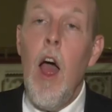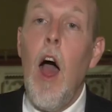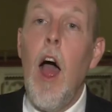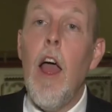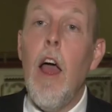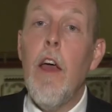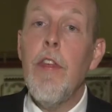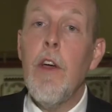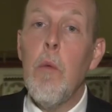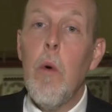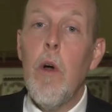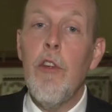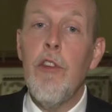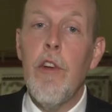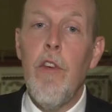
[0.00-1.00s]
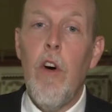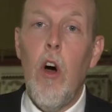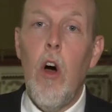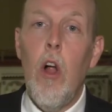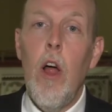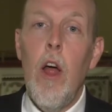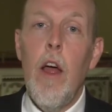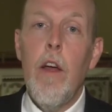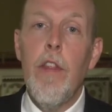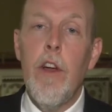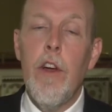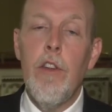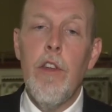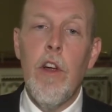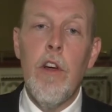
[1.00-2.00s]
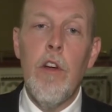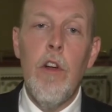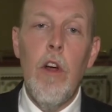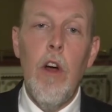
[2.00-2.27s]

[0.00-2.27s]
I think worst of all, there's a